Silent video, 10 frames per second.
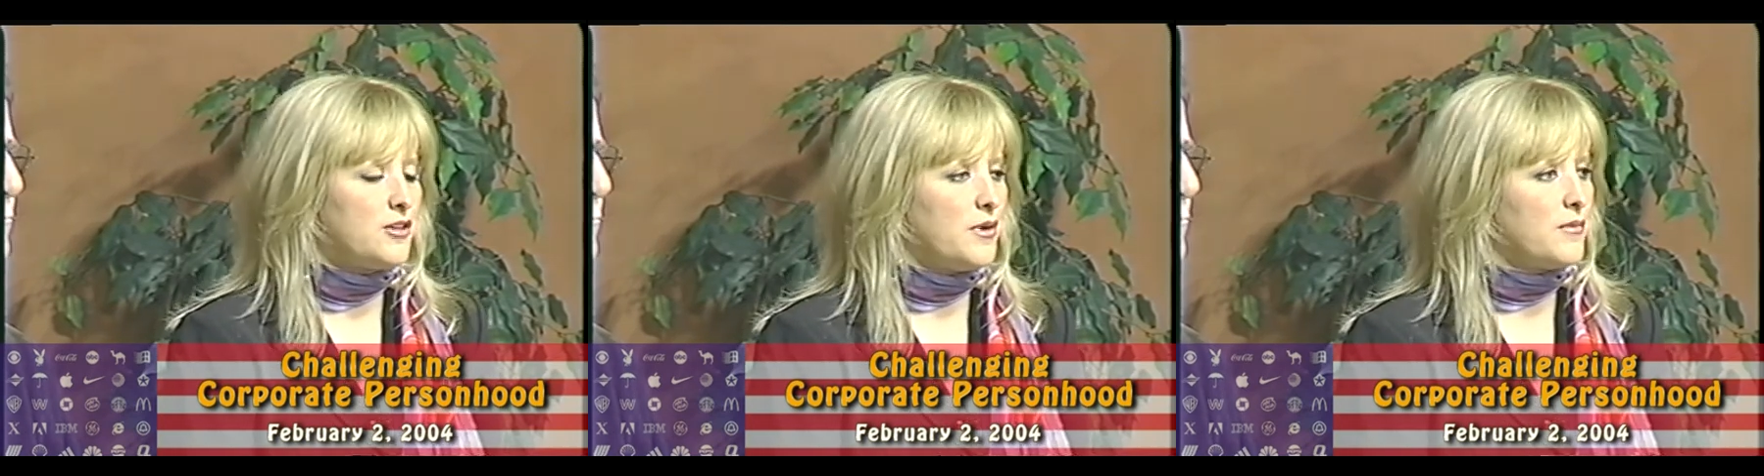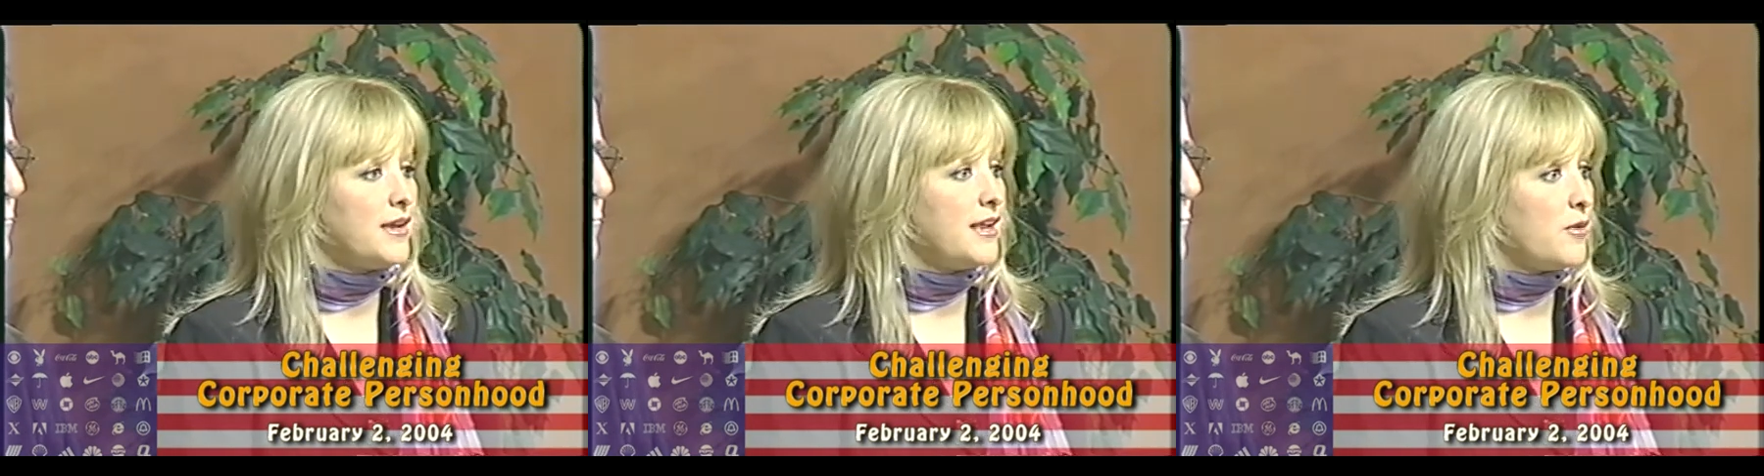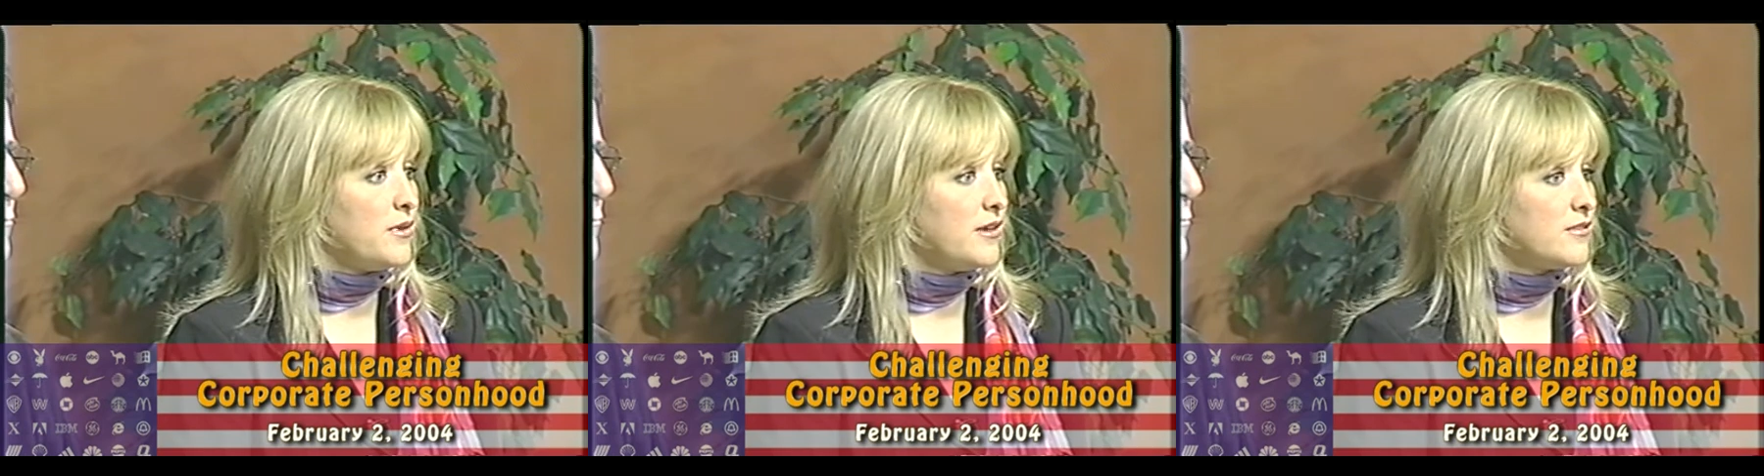about right now
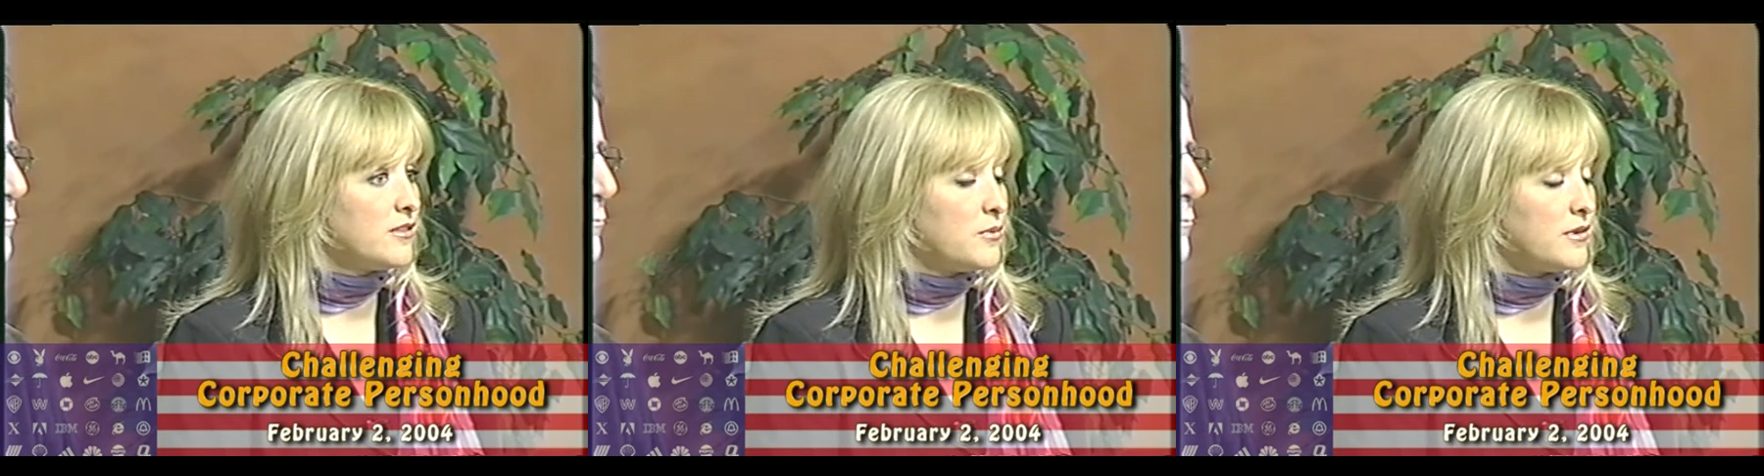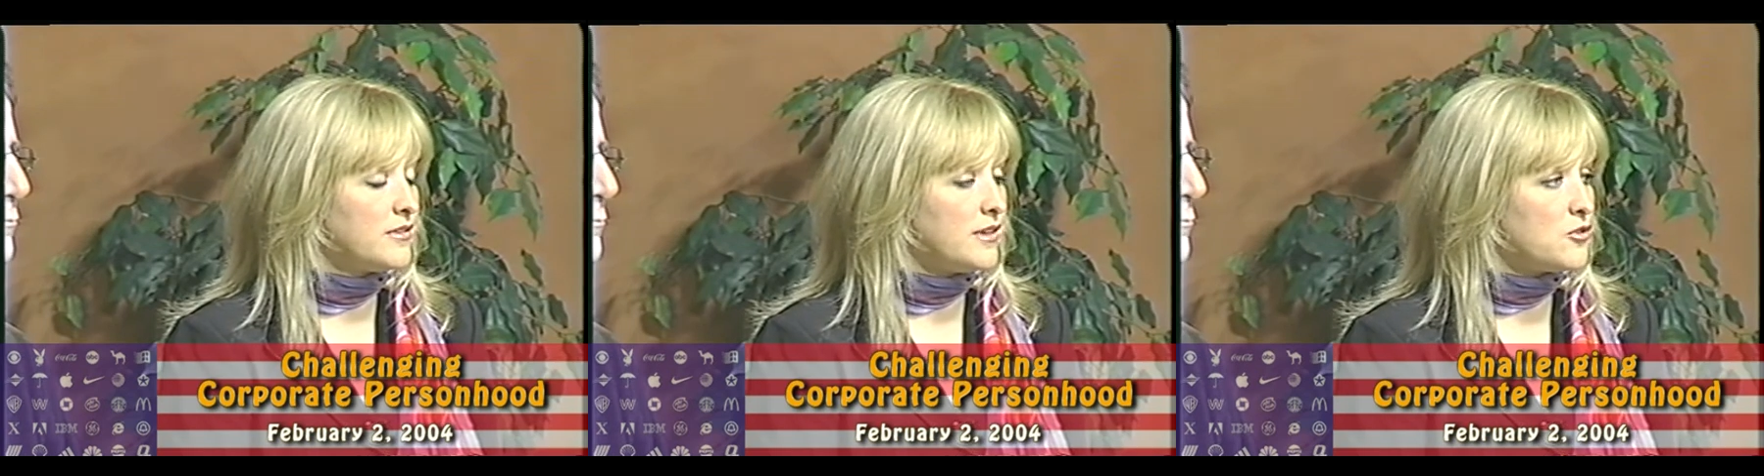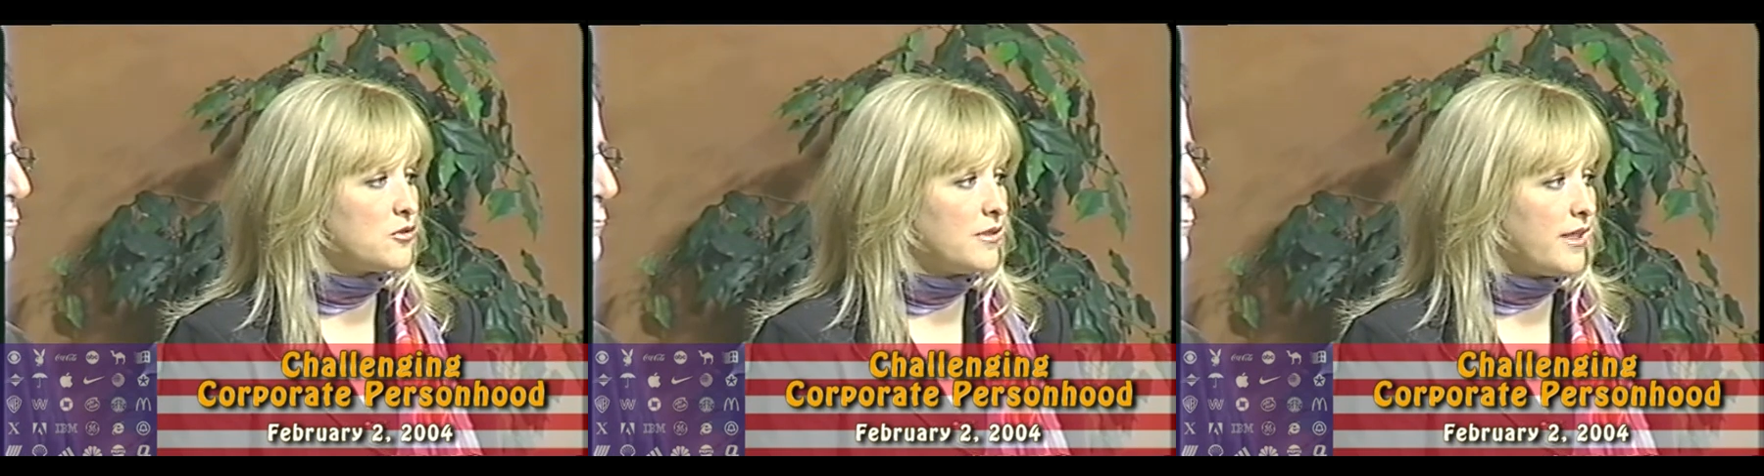because of the
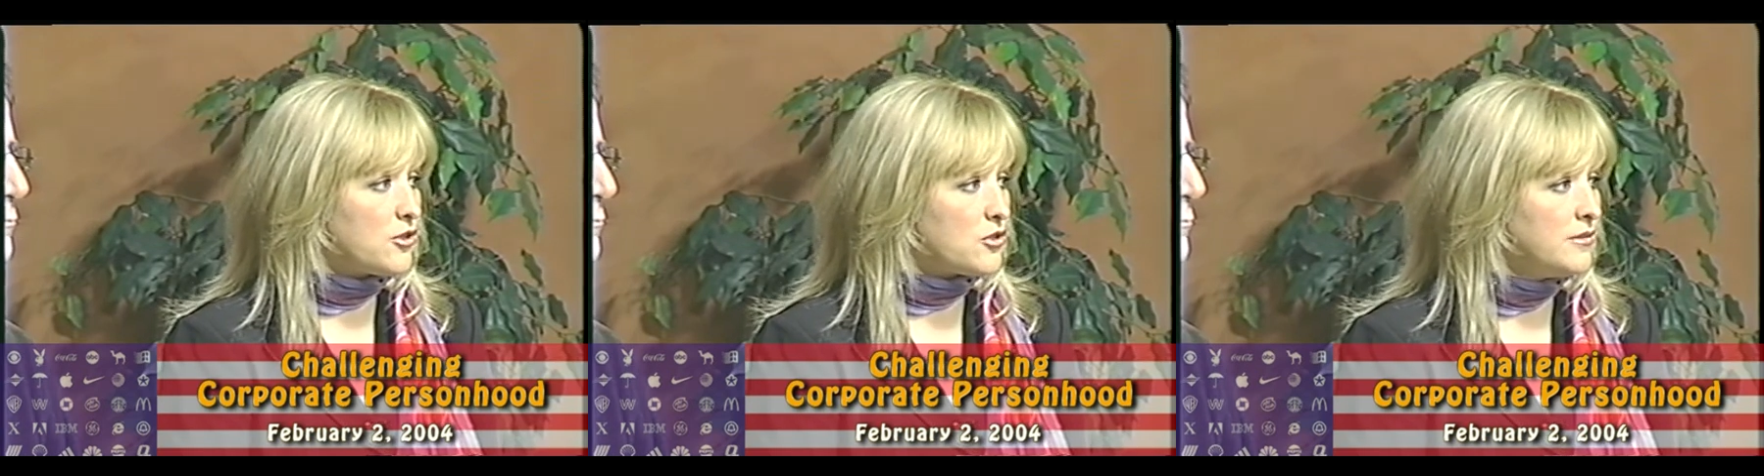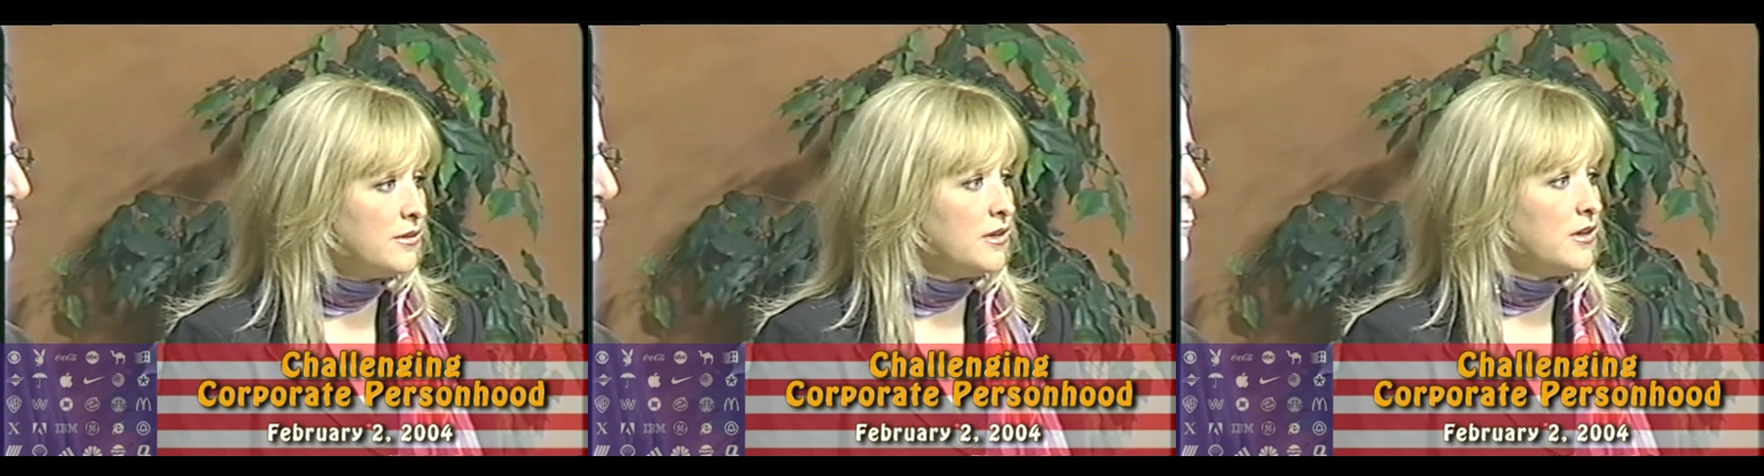presidential election.